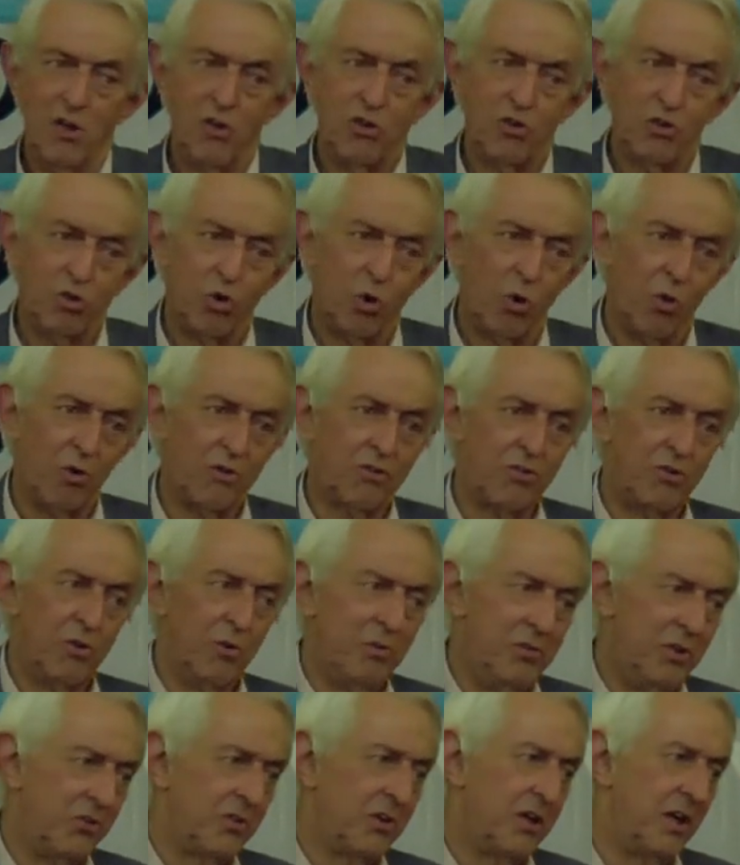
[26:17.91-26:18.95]
talk through
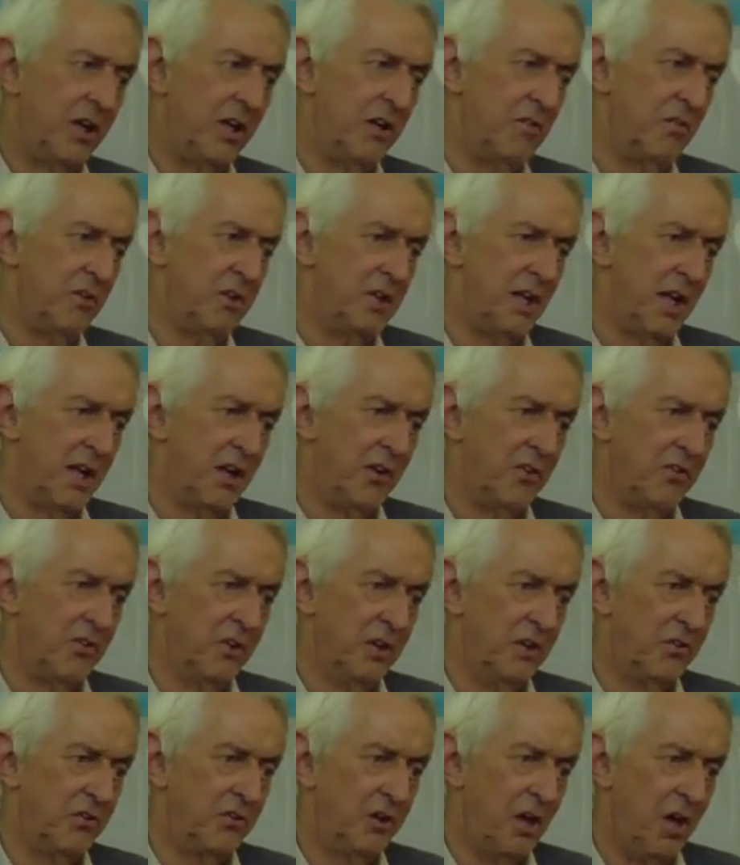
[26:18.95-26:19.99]
this kind of
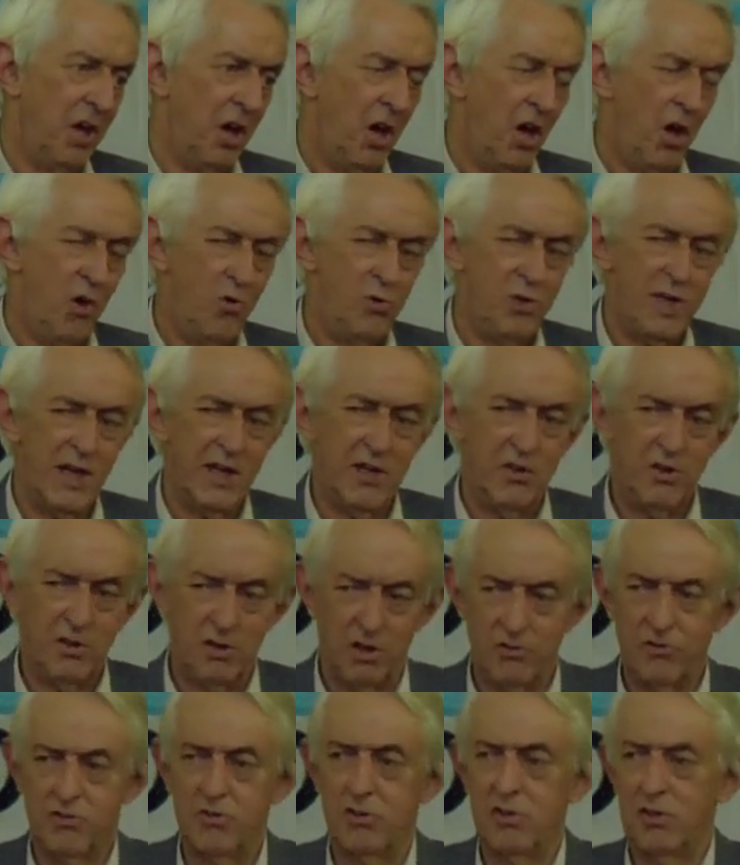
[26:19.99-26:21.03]
analysis, and you get
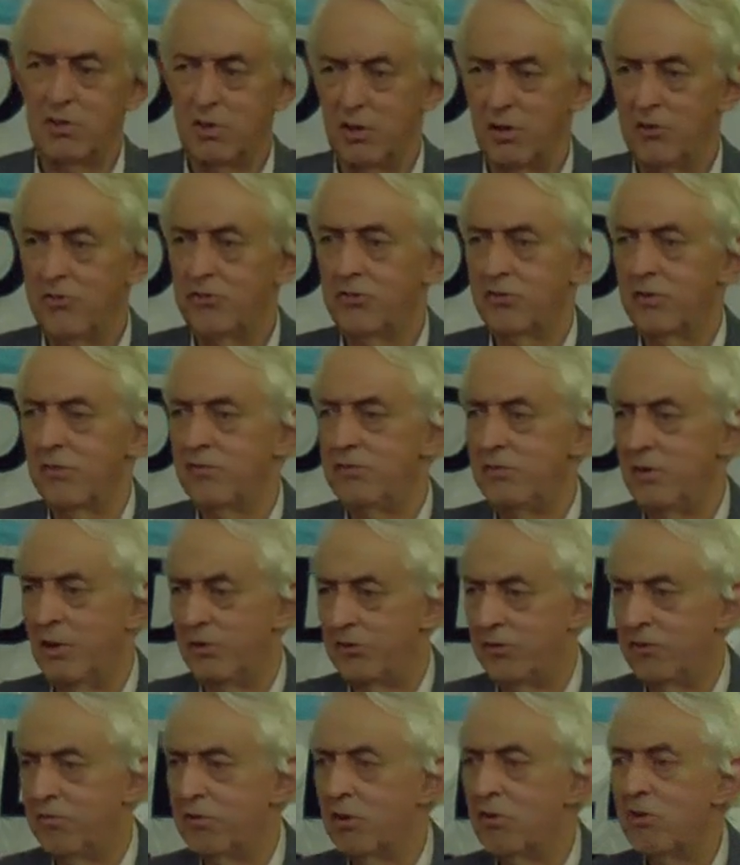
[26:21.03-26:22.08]
lots and lots of
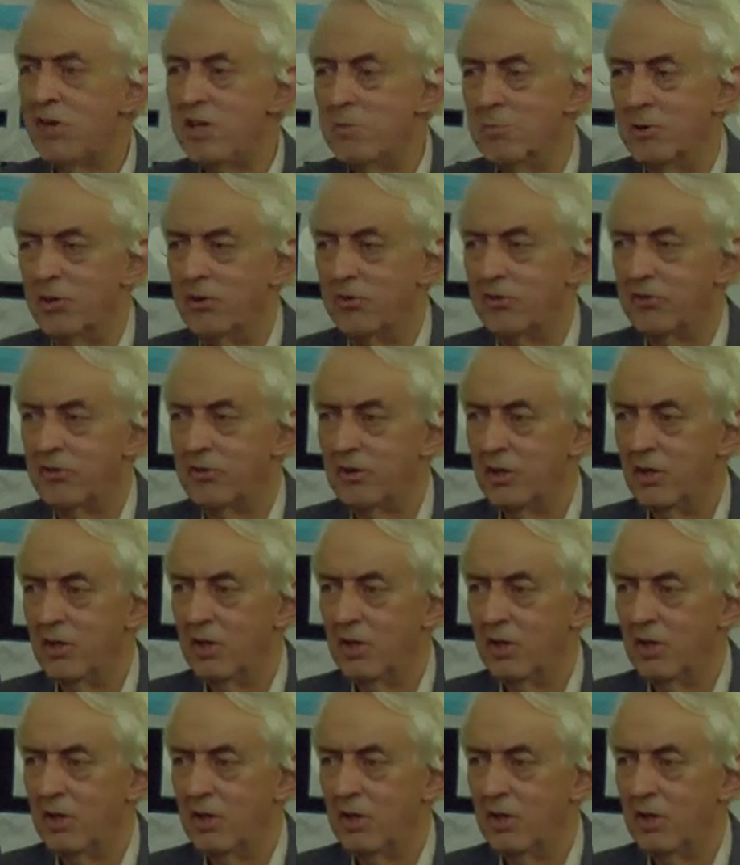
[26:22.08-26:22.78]
nods of agreement,